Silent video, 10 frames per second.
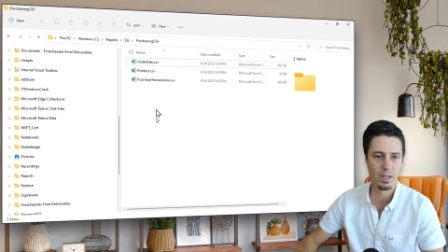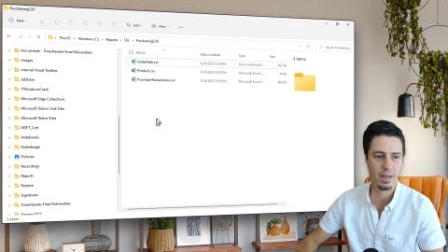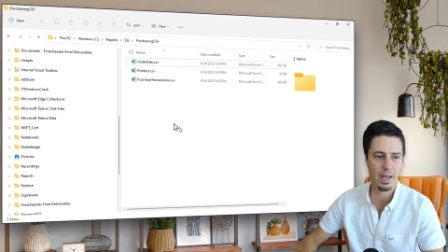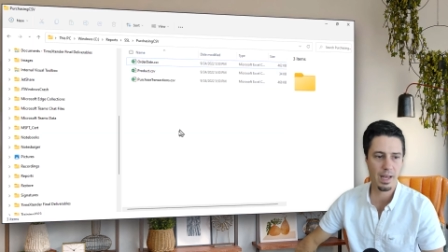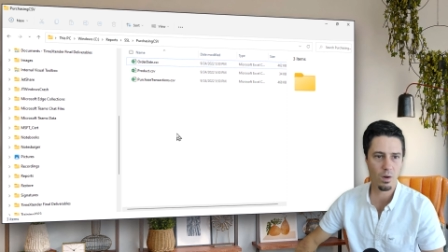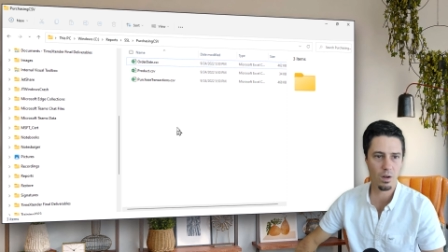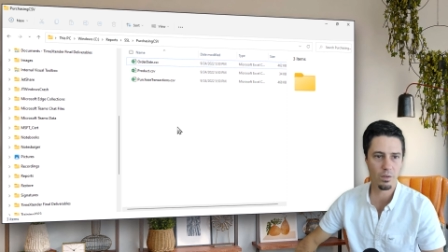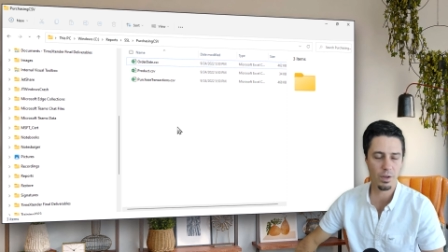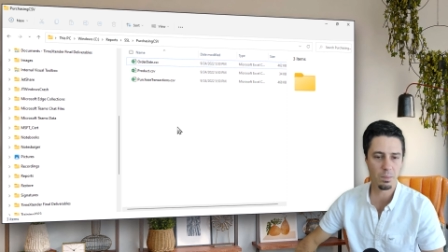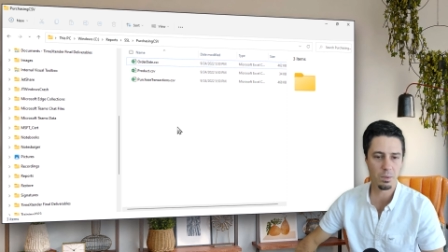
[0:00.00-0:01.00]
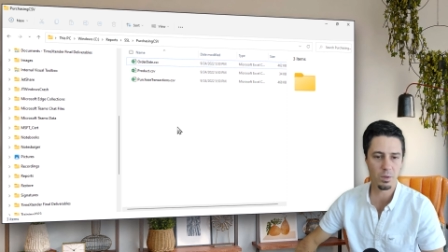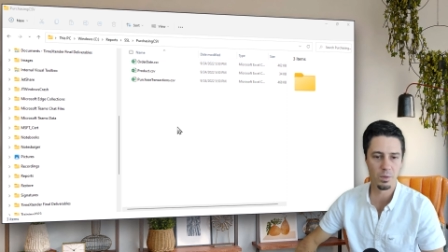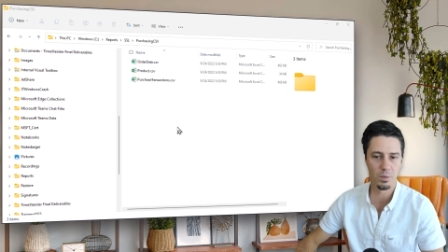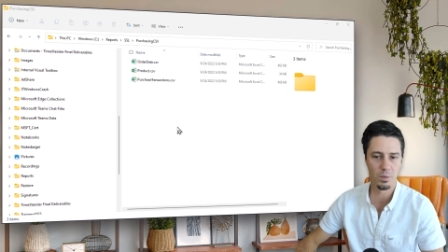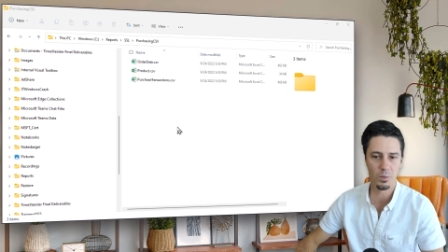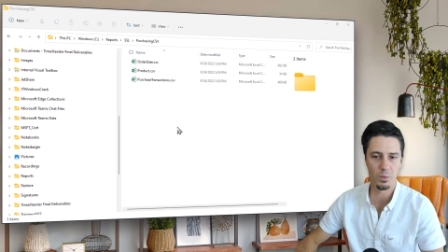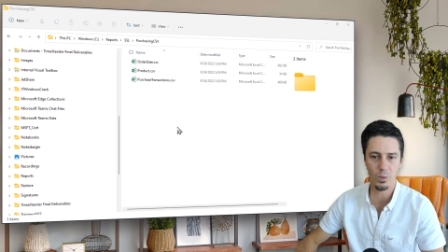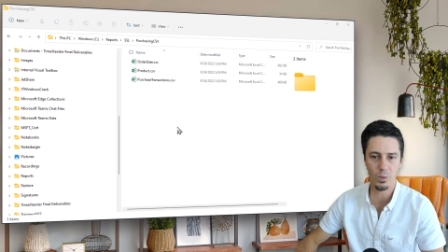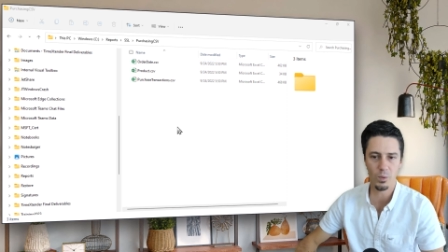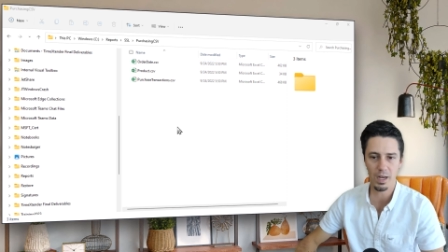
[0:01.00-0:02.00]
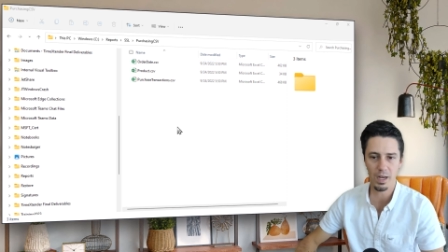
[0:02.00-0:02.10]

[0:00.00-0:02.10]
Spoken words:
Now all available right here.